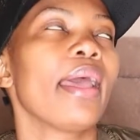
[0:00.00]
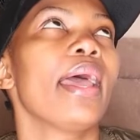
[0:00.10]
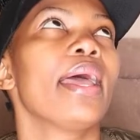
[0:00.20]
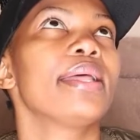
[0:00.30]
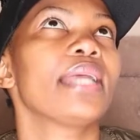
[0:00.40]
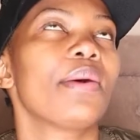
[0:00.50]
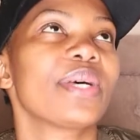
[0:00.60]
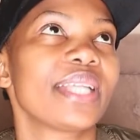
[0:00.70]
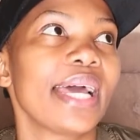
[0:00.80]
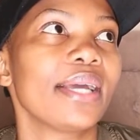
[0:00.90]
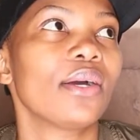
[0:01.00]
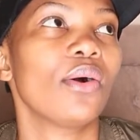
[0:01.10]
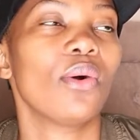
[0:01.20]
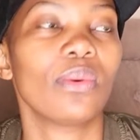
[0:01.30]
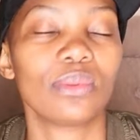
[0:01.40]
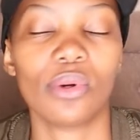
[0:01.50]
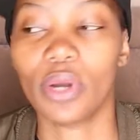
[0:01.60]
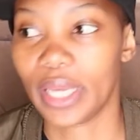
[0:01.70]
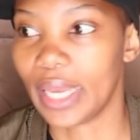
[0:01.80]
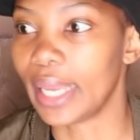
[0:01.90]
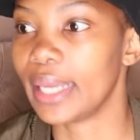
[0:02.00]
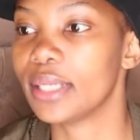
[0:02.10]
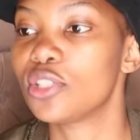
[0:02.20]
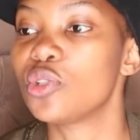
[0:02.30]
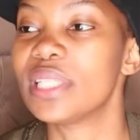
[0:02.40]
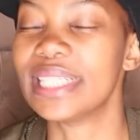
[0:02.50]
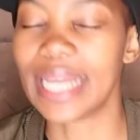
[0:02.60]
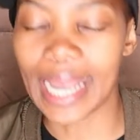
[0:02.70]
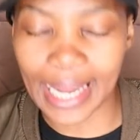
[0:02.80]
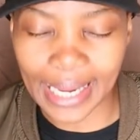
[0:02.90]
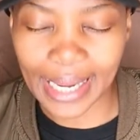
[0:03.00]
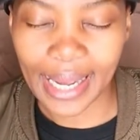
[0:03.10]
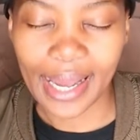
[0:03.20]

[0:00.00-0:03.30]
and I was like okay today